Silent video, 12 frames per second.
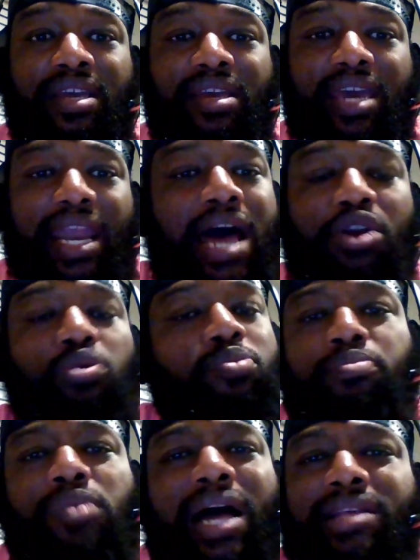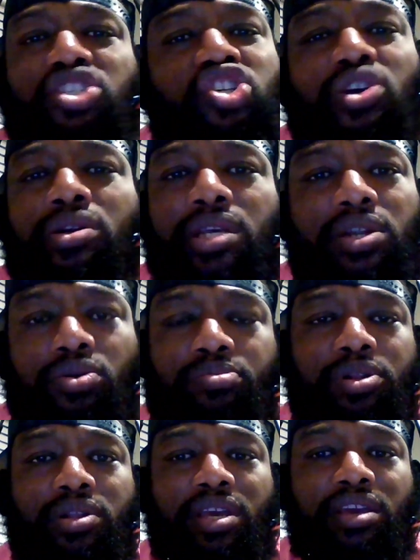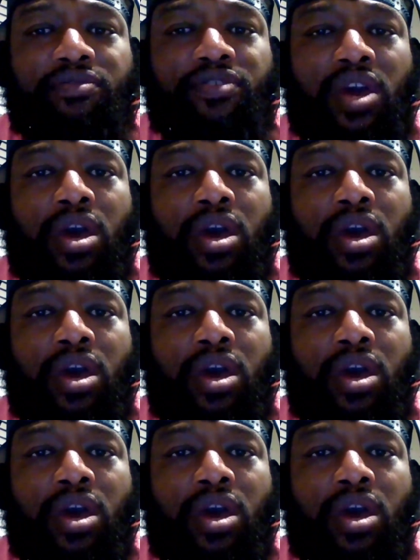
And I certainly don't believe,